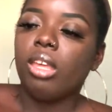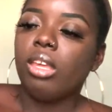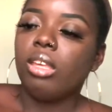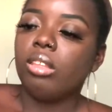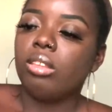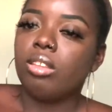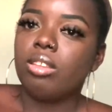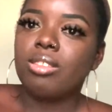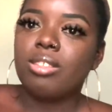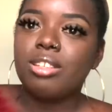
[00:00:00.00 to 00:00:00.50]

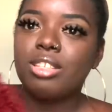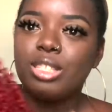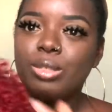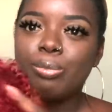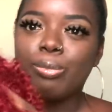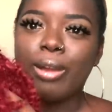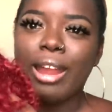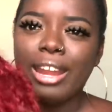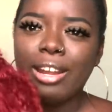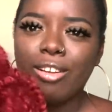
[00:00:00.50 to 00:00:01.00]
this looks
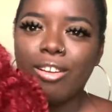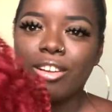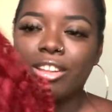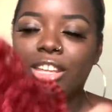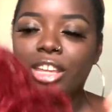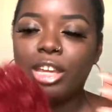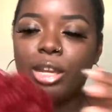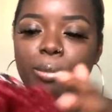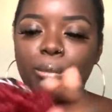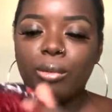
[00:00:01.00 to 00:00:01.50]
bright on
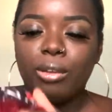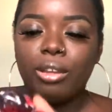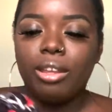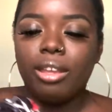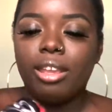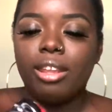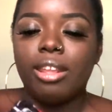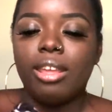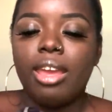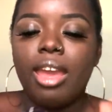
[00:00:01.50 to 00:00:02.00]
camera.
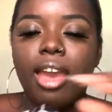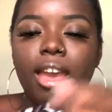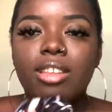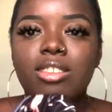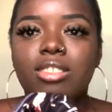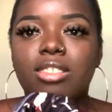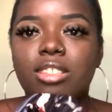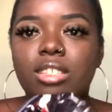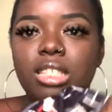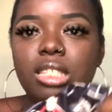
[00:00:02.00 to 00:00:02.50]
And it has
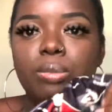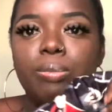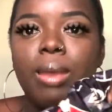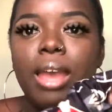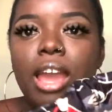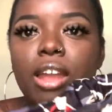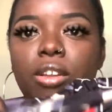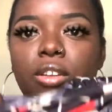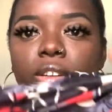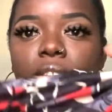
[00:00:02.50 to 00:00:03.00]
this pattern